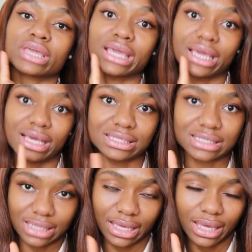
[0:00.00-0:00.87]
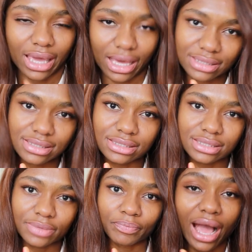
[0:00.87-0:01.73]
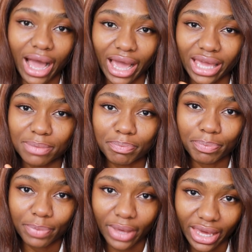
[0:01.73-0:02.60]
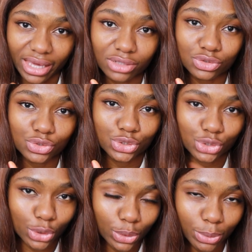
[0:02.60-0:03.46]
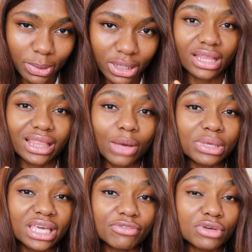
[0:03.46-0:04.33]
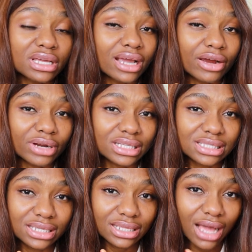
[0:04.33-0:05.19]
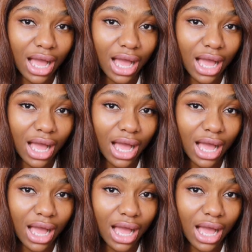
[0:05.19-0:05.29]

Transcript: the easiest high paying job that will give you guaranteed